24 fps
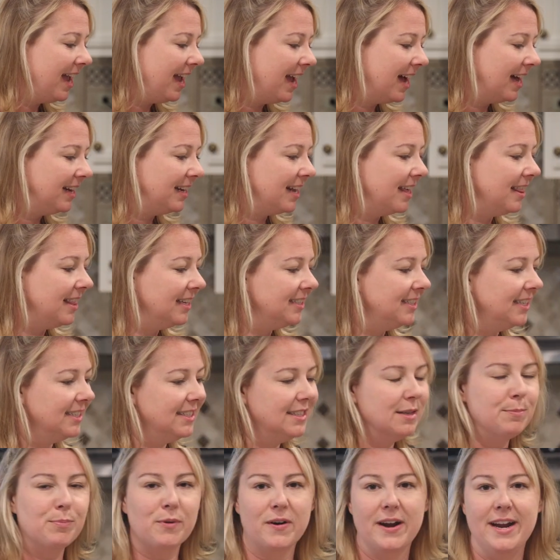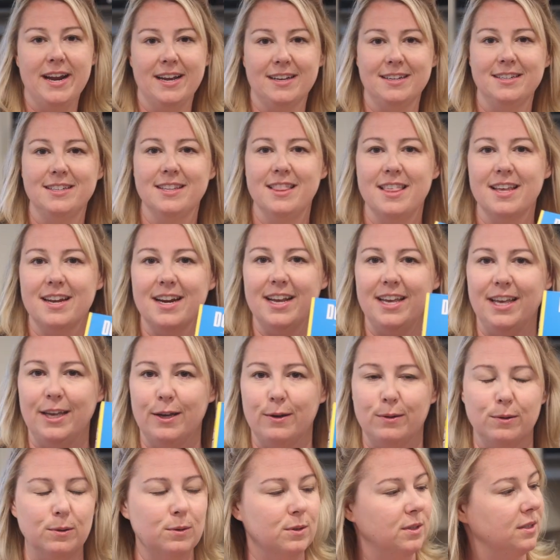and this is the brand that I
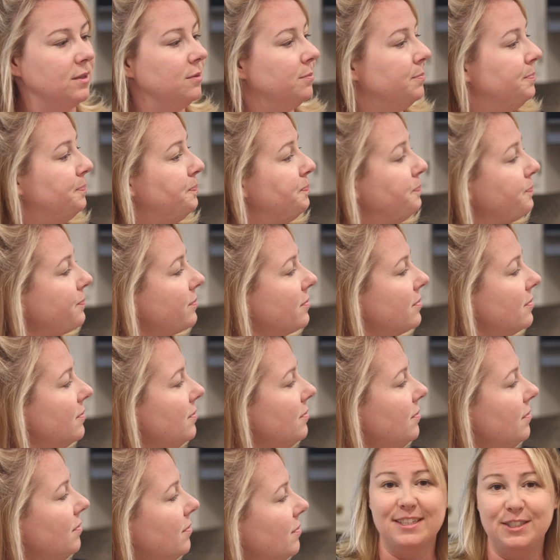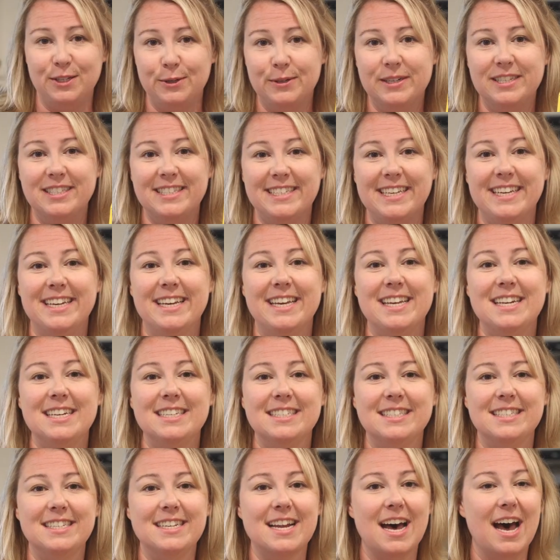use. As you can see, it
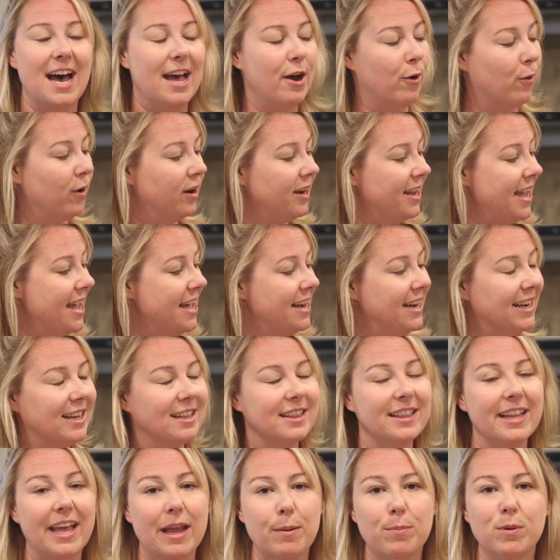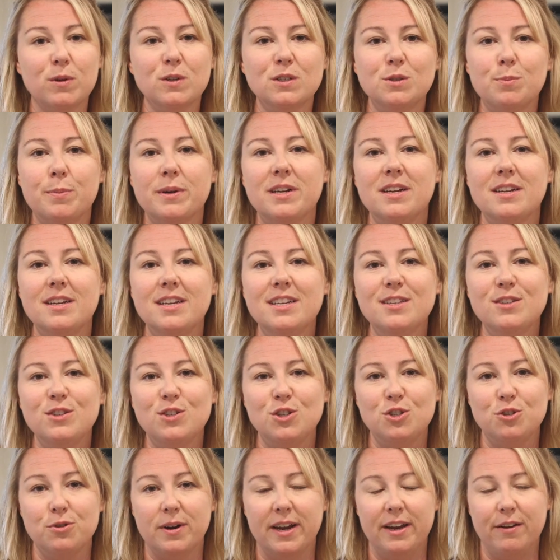is not organic labeled, but it is
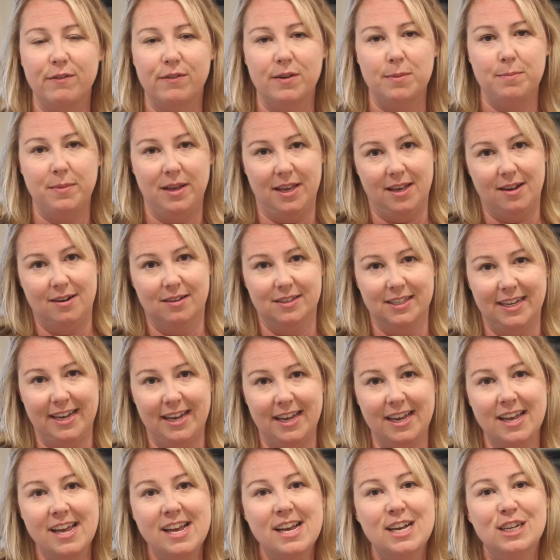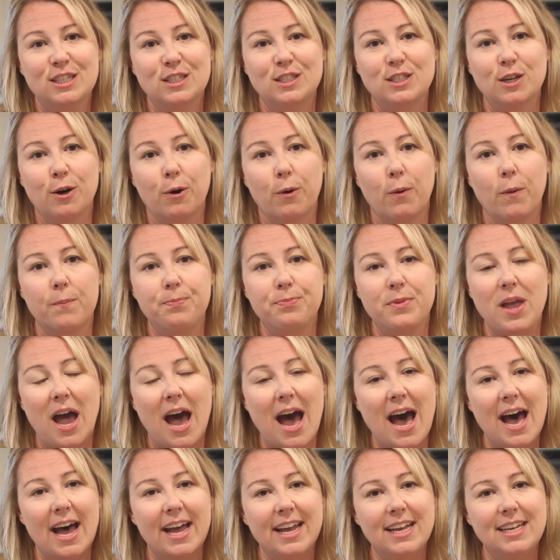straight from Italy. So
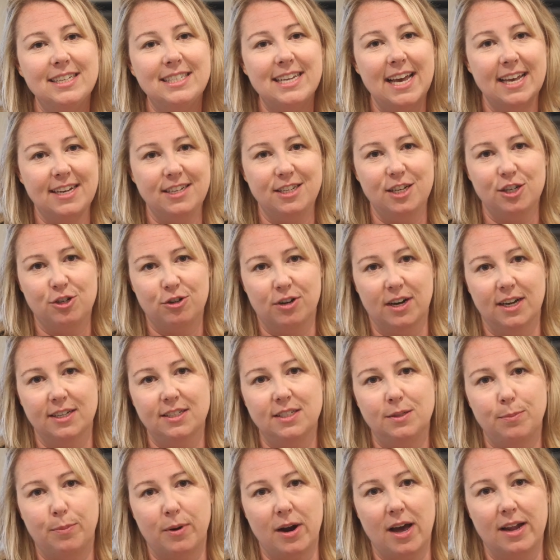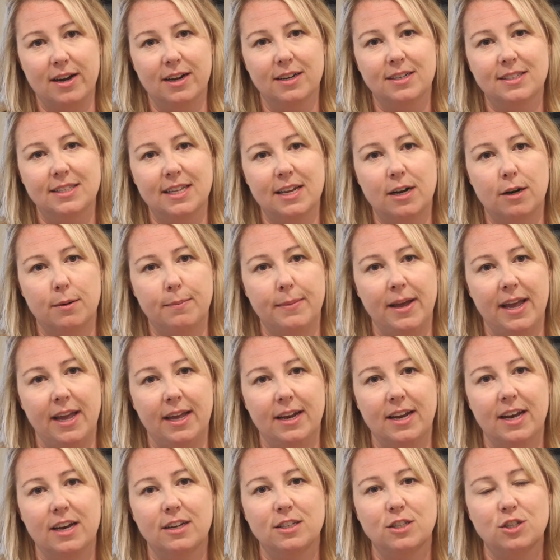I tend to trust products that are
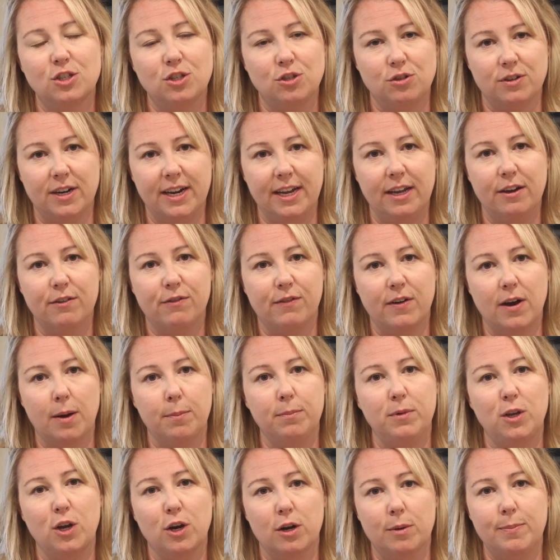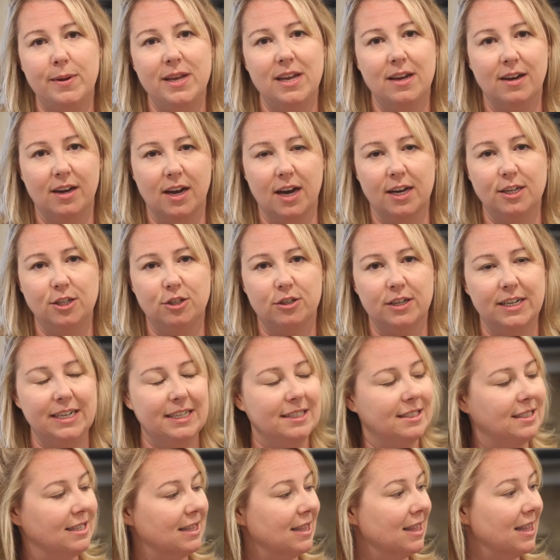made straight from European
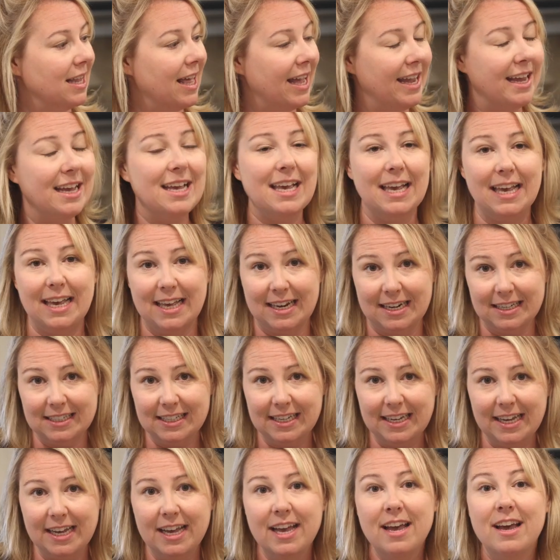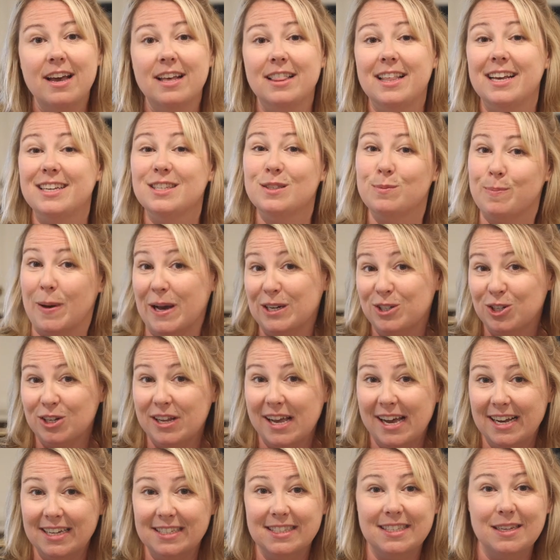countries like Italy. They
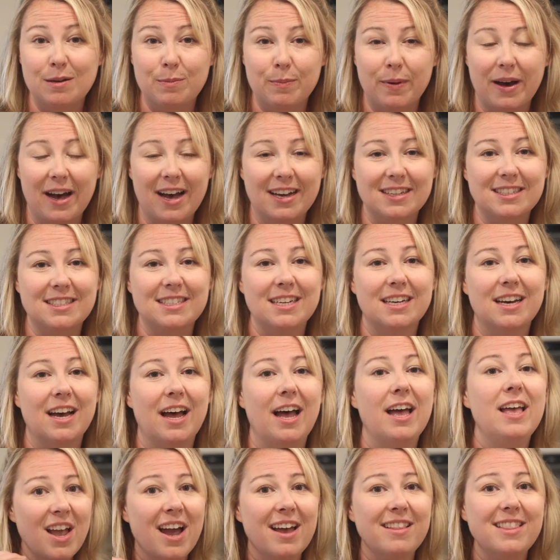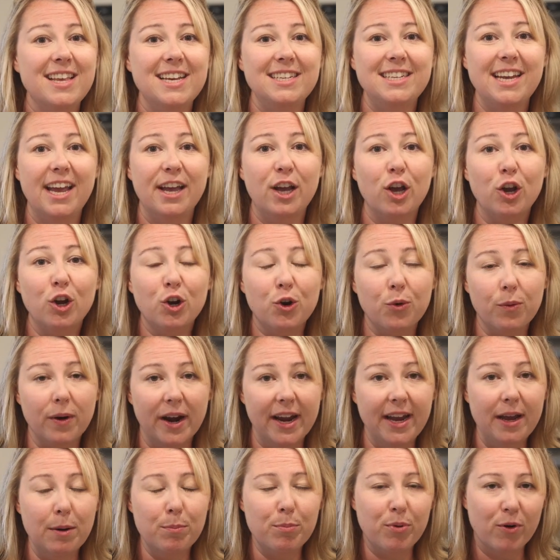specialize in pasta, and they take
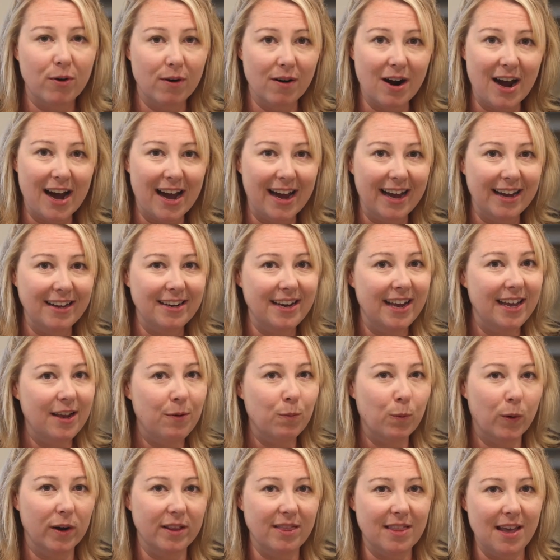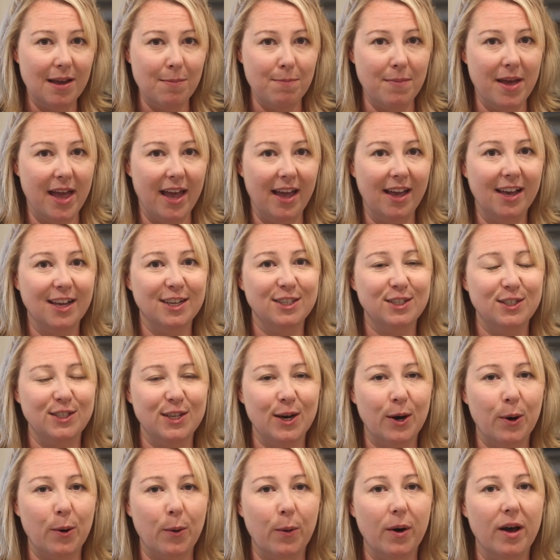great pride in what they make.
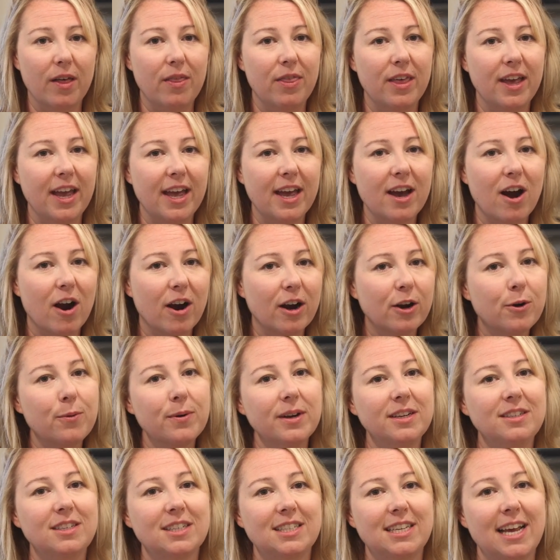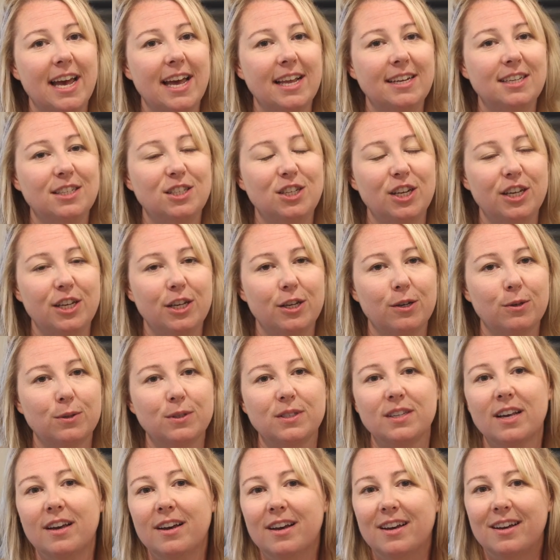So they are going to tend to
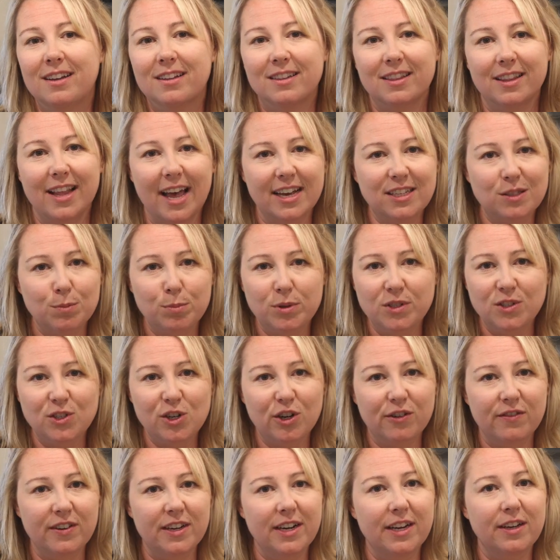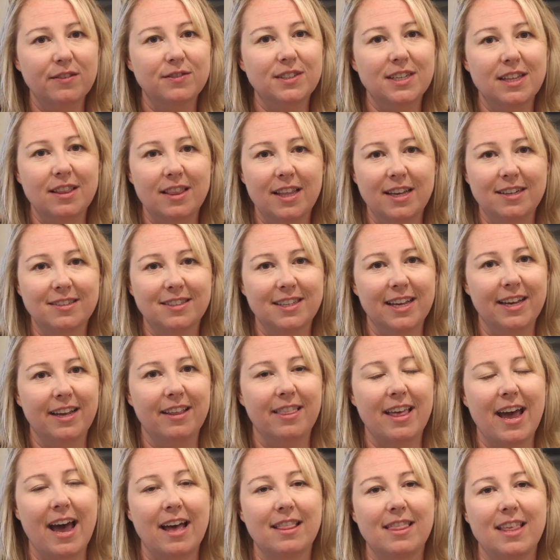use less preservatives and things
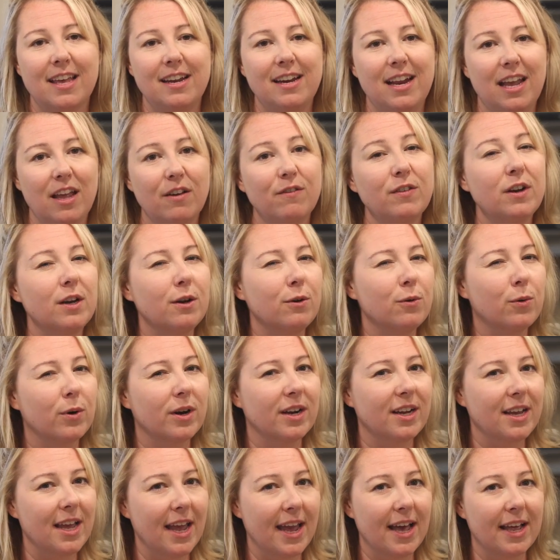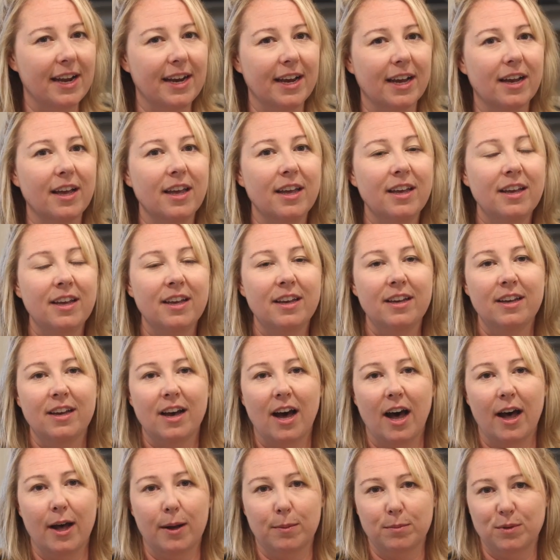like that than even an organic
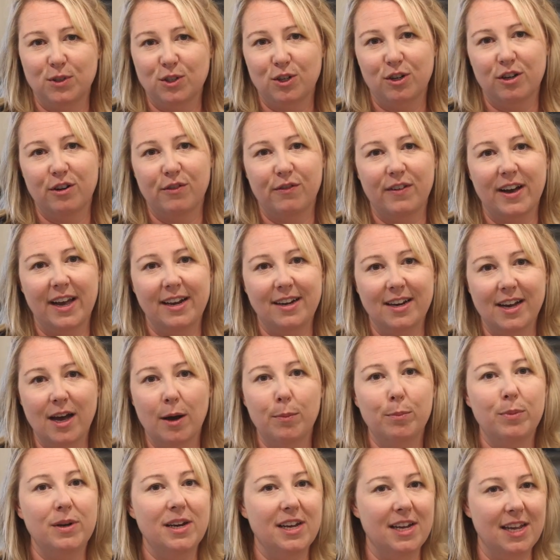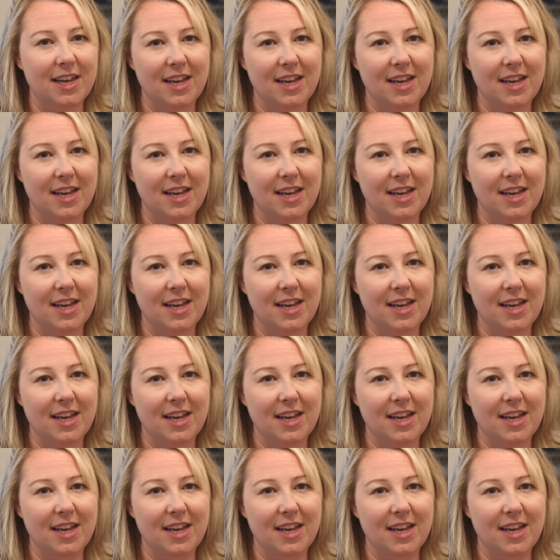certified company